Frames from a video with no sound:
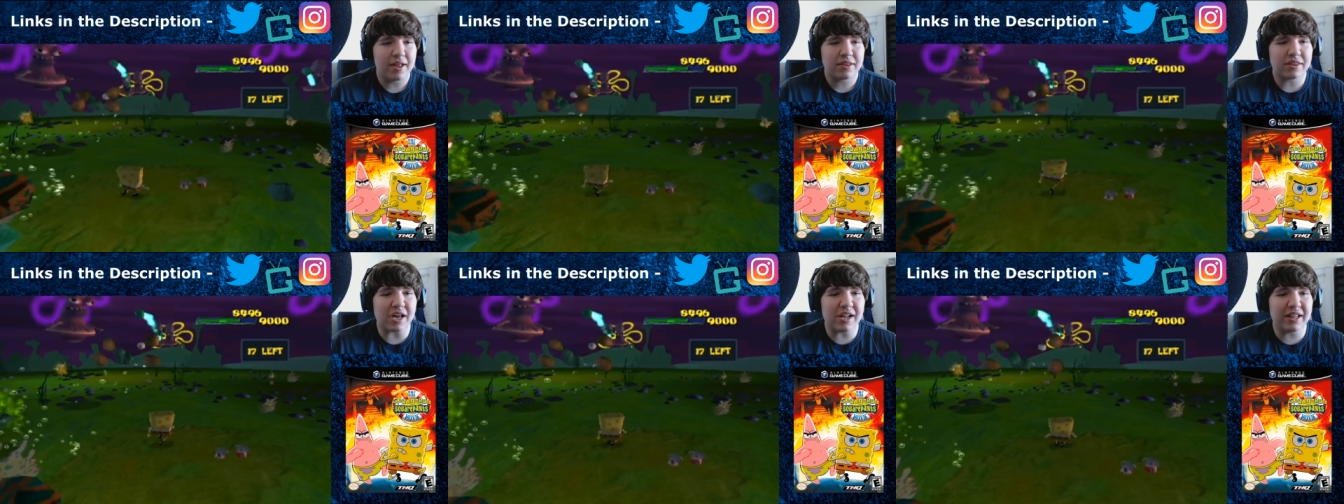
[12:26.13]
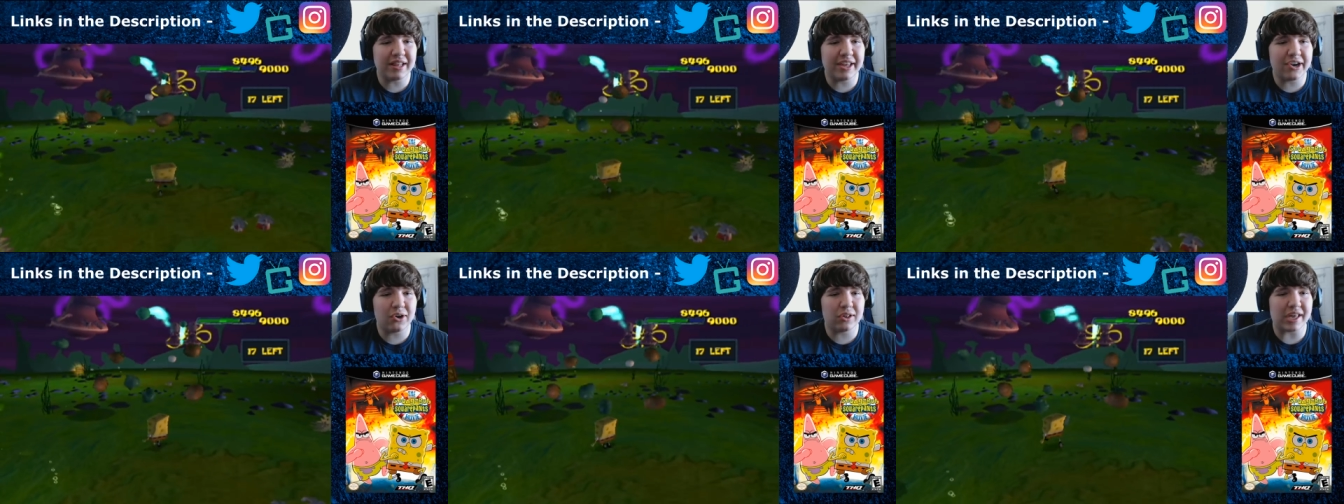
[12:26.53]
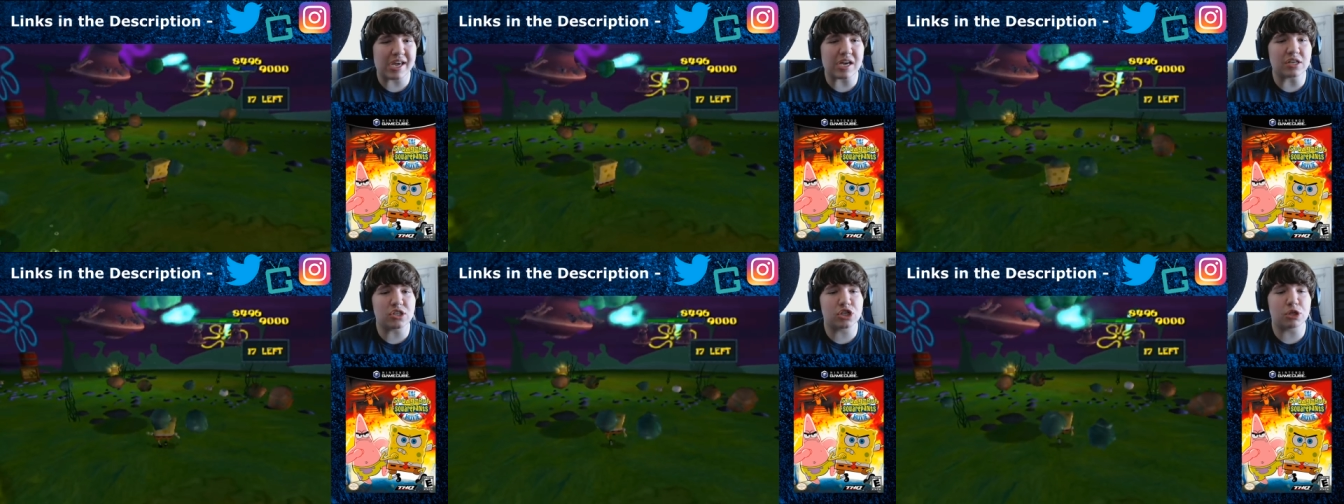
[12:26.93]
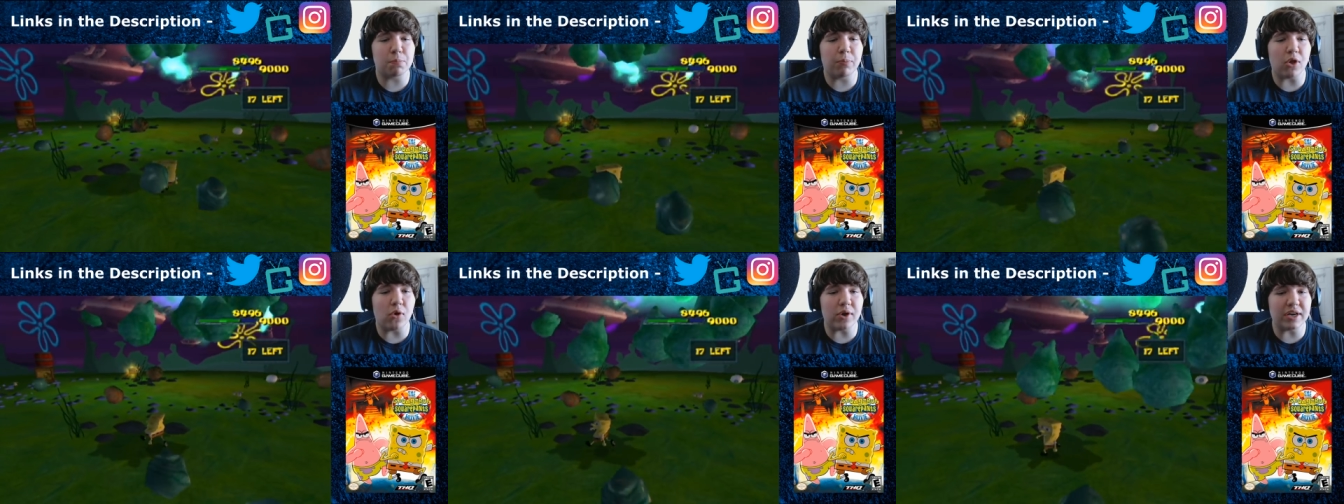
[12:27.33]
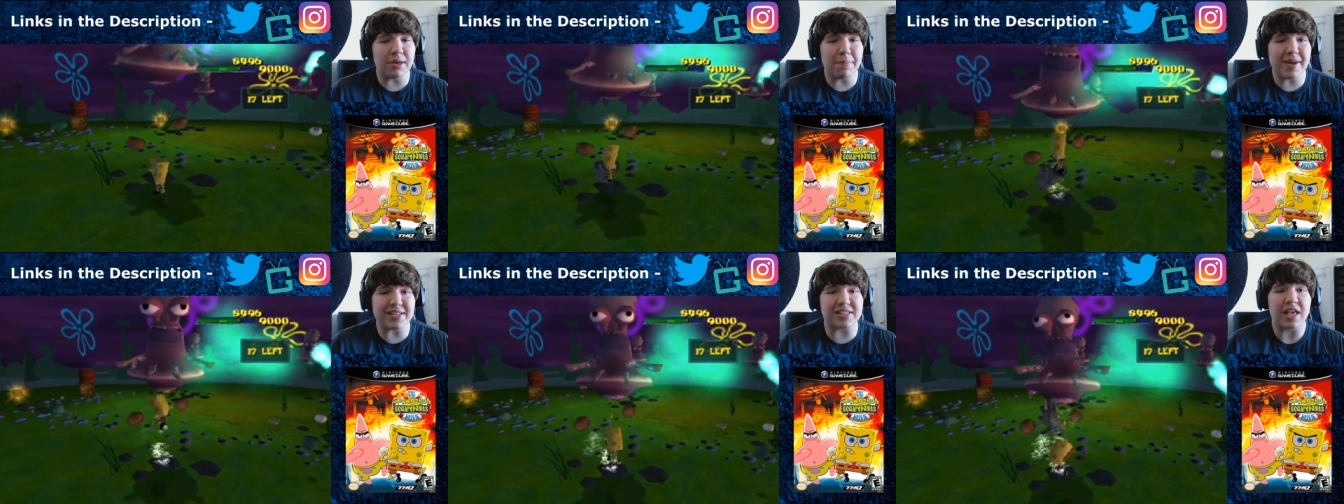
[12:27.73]
They're literally exploding to
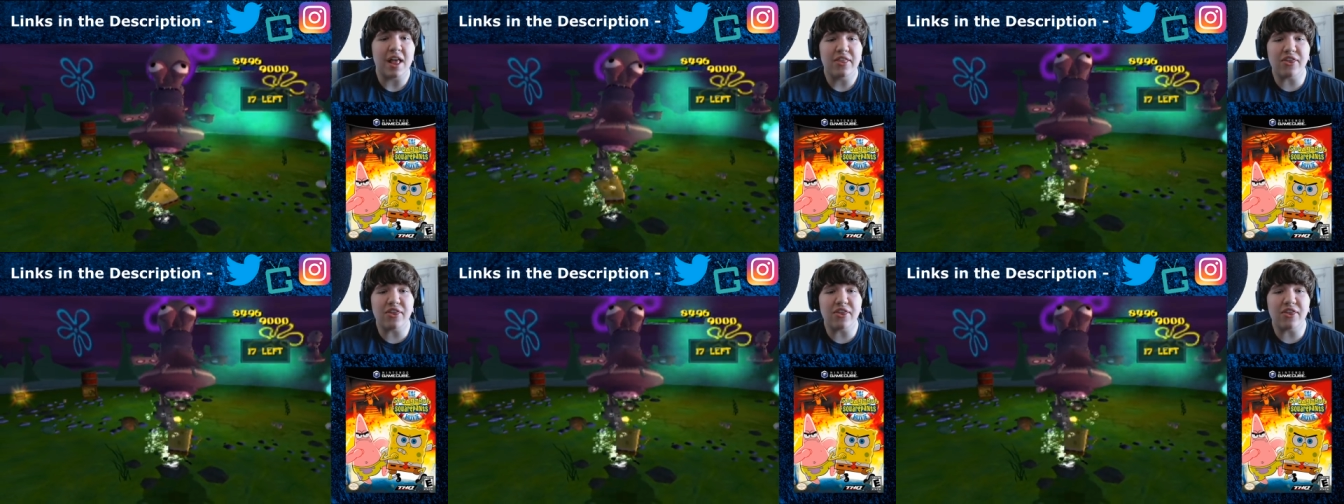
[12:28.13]
bits!